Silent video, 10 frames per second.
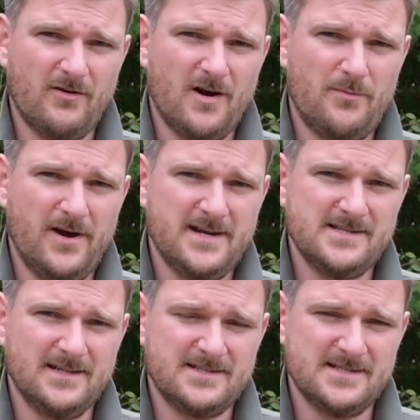
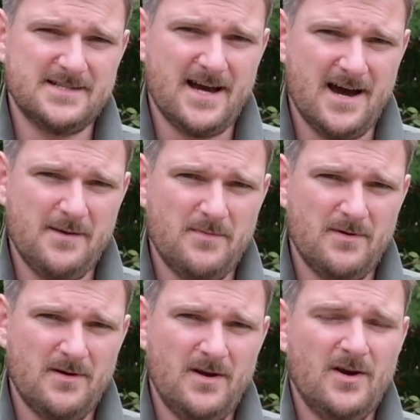operating at a time,
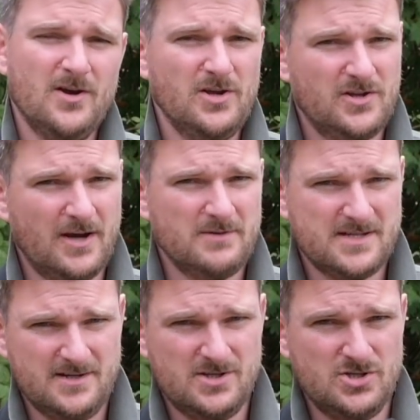you don't
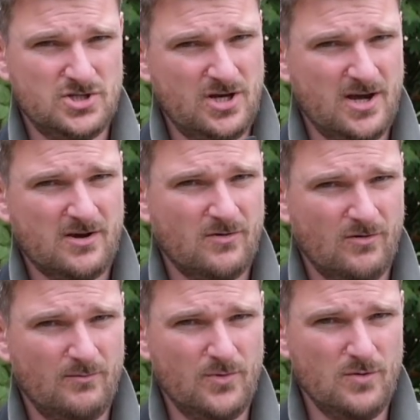tend to jerk
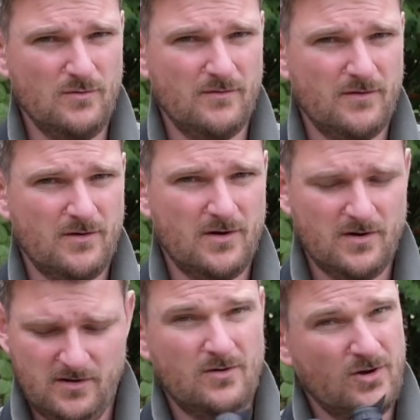or move.
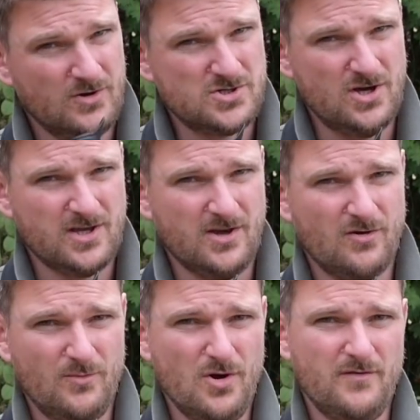Not jerking
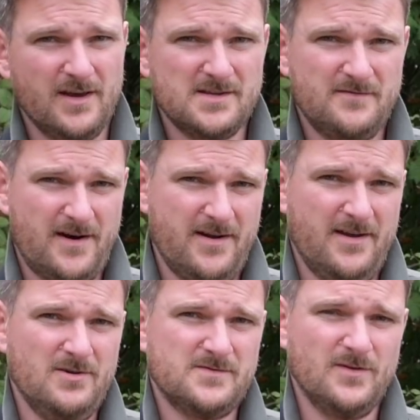or moving is
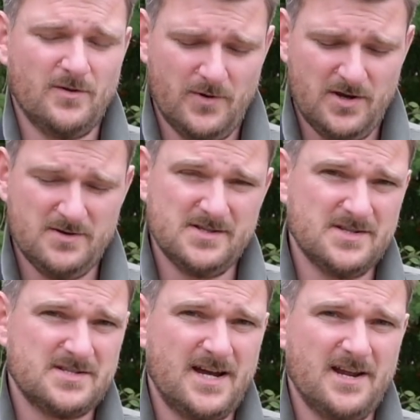very useful when using the
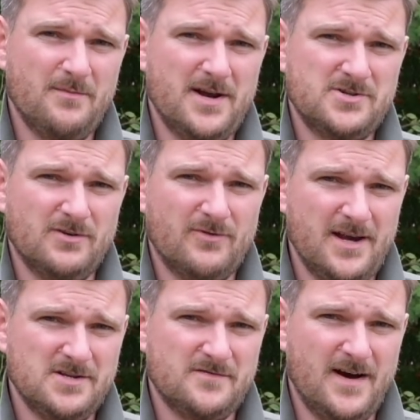stadiometric
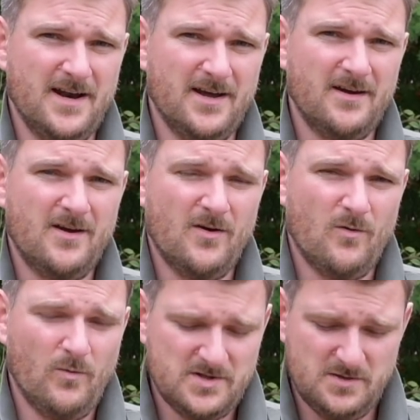rangefinder,
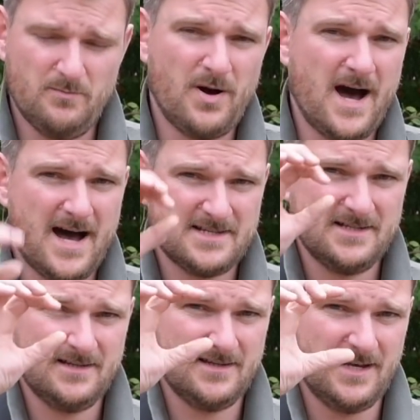which you
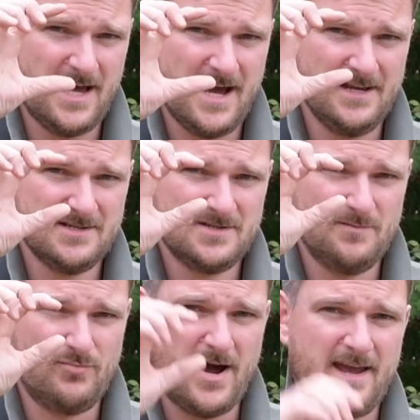part the lines to
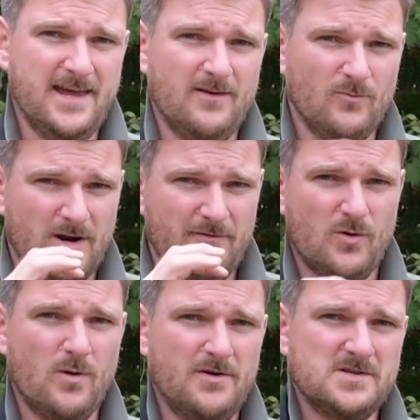bracket whatever
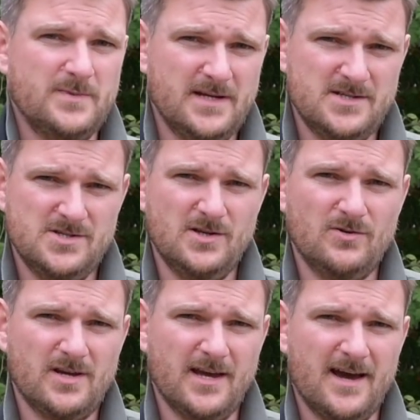quarry species you're
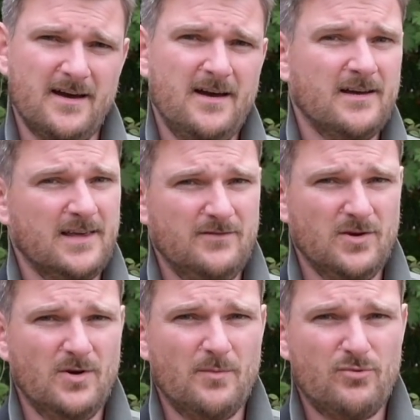looking at, giving
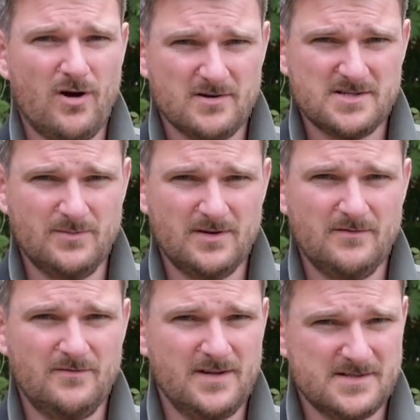you an
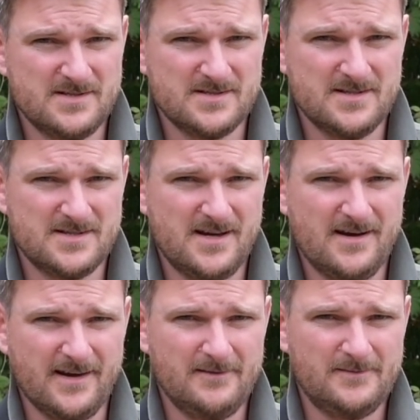approximate distance to
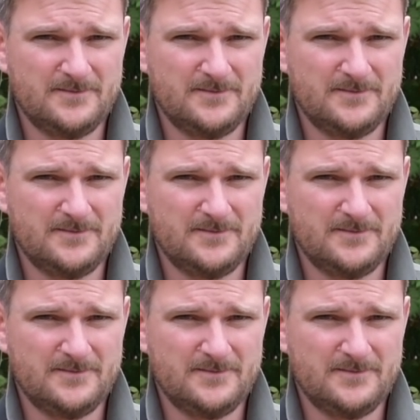target.